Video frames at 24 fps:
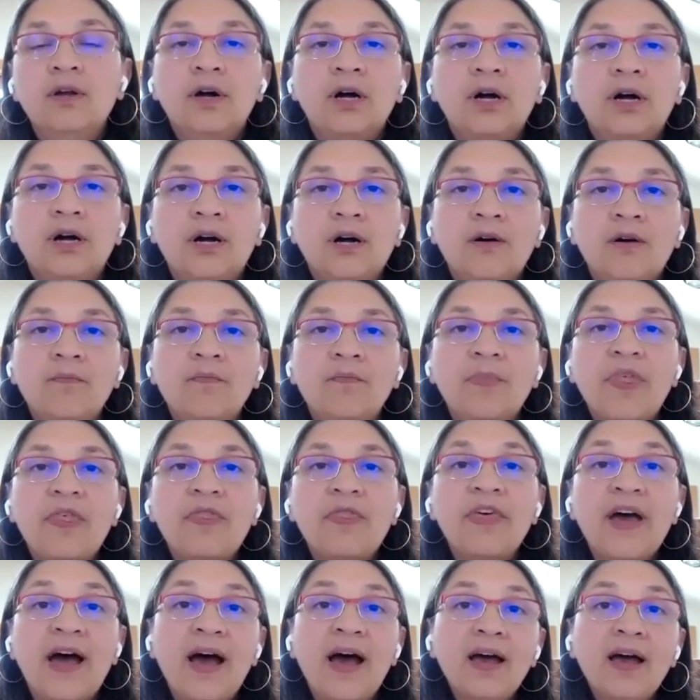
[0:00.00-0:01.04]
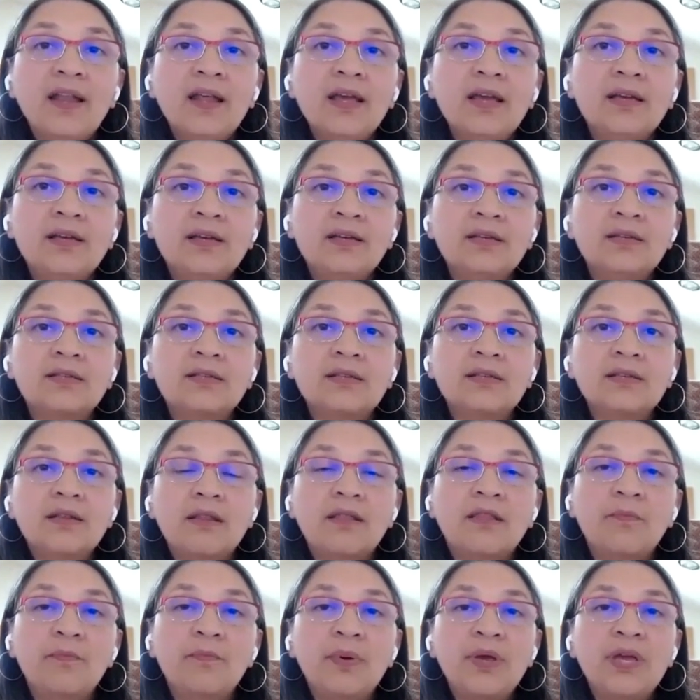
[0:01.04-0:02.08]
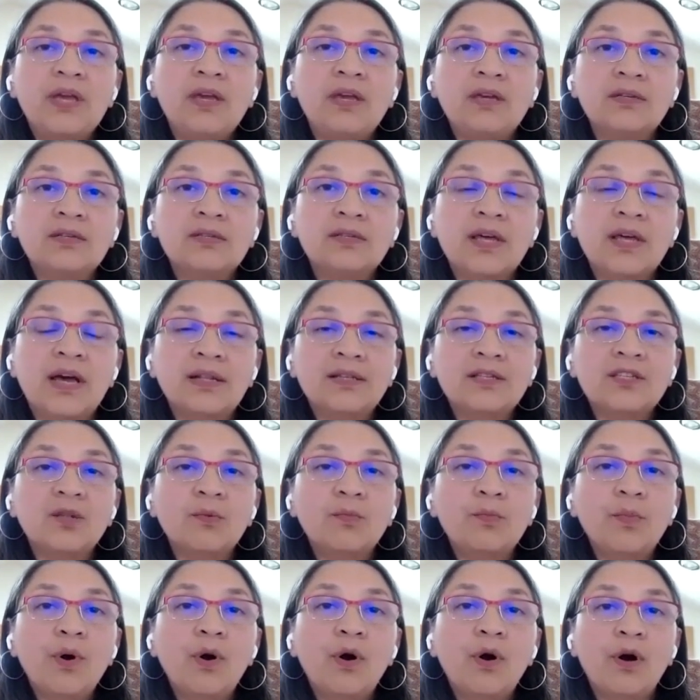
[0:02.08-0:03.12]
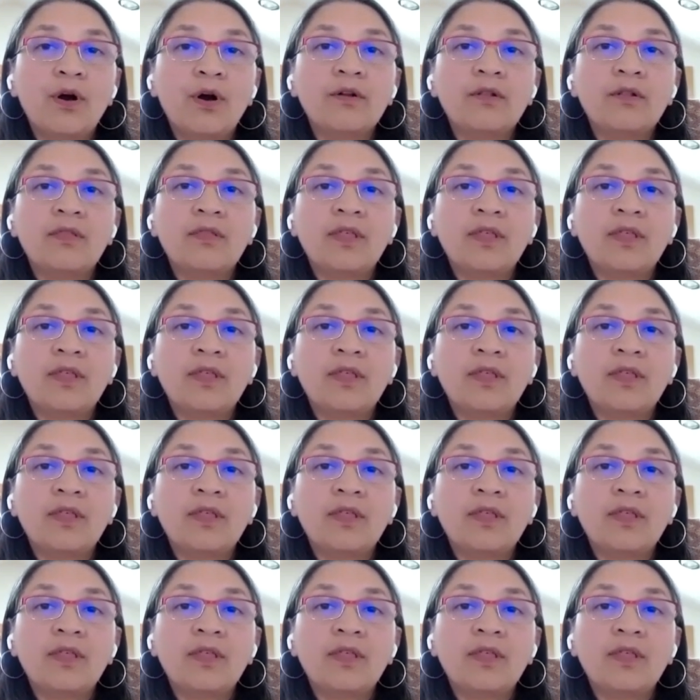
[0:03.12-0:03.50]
that is the piece, that's the part